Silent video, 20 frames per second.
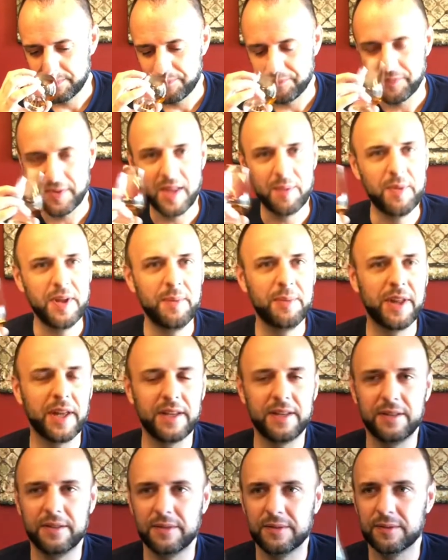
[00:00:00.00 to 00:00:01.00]
It means
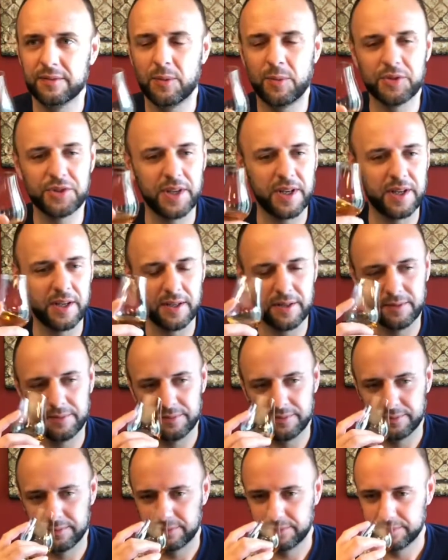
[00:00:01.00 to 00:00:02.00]
like almost like a
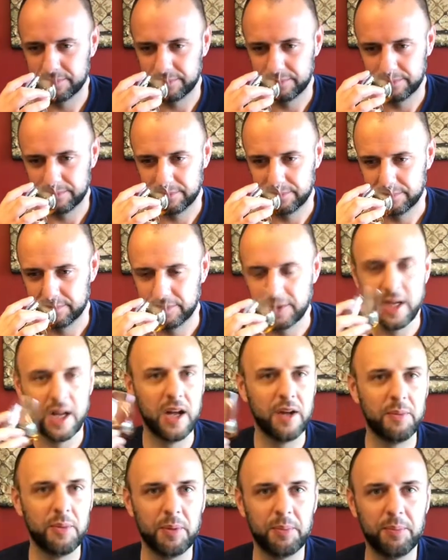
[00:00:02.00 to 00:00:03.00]

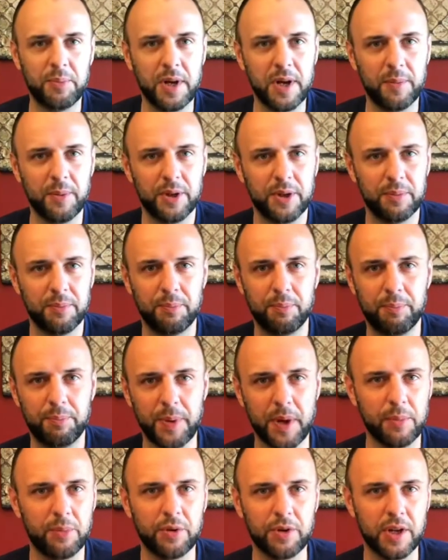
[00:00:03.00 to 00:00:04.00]
Hubba Bubba
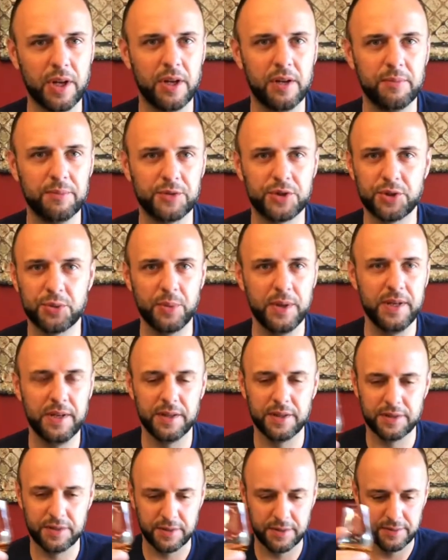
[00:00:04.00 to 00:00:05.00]
bubblegum
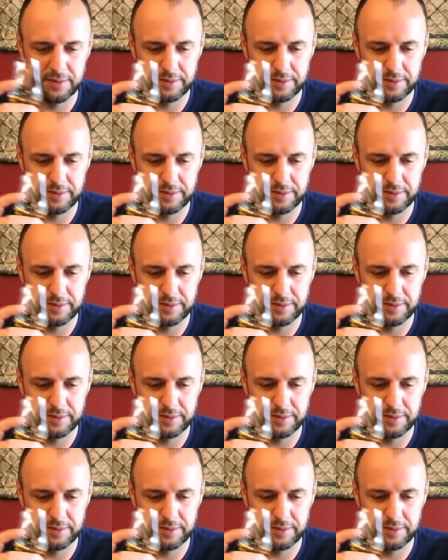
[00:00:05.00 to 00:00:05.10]
sweetness.